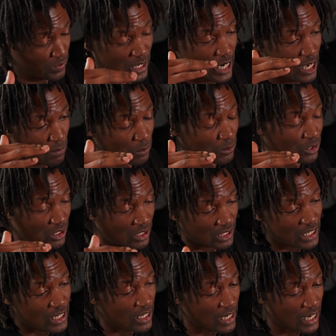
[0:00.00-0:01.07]
Being able to
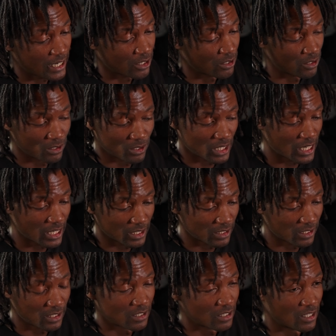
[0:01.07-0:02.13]
see, like, you know, like
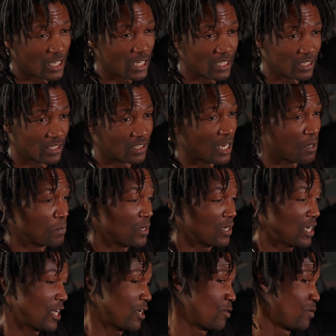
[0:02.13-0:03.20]
sister like Sampa,
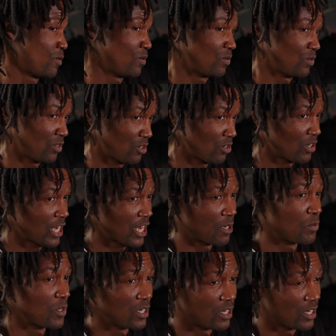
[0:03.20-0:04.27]
like, who, you know,
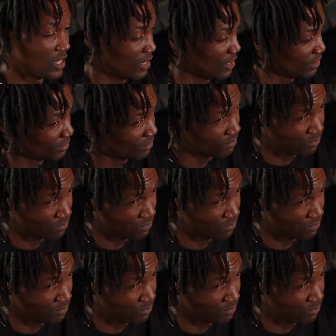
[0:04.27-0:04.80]
came in and